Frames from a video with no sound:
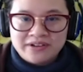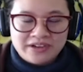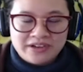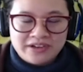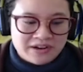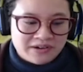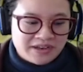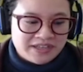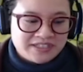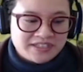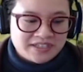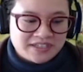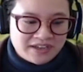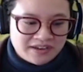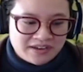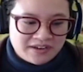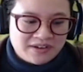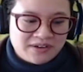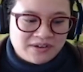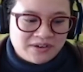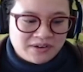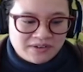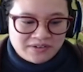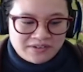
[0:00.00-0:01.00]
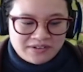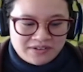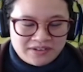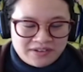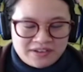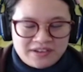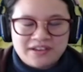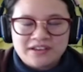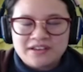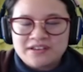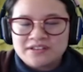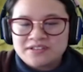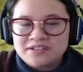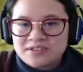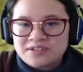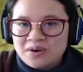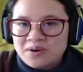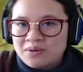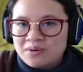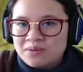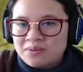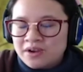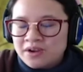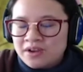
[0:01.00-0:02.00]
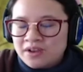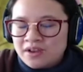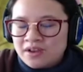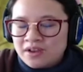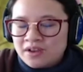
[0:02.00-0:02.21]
You know, it's so